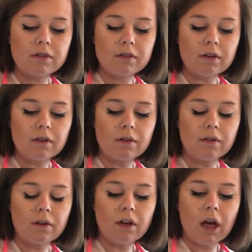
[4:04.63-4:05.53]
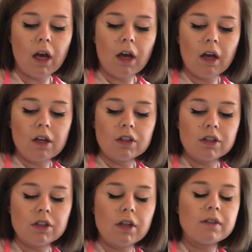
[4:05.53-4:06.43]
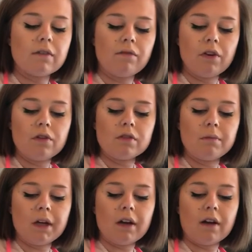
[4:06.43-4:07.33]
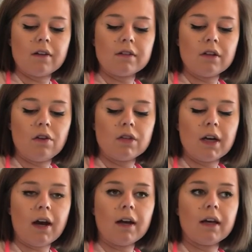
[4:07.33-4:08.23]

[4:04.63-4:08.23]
So she's confused because the UTI